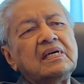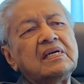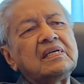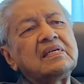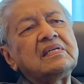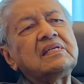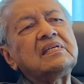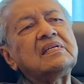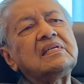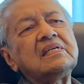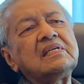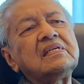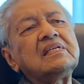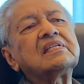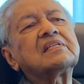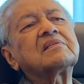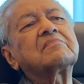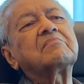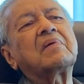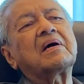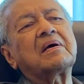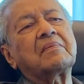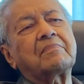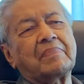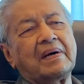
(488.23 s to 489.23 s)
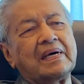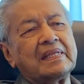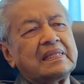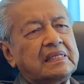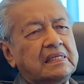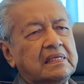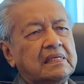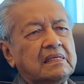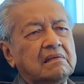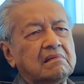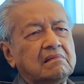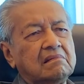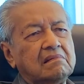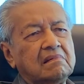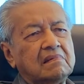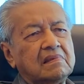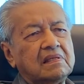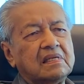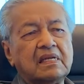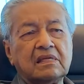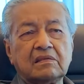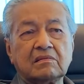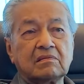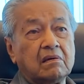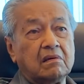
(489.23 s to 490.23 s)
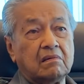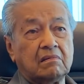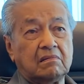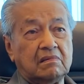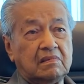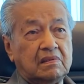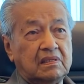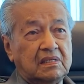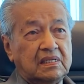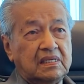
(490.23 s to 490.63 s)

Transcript: he is my party. That's all.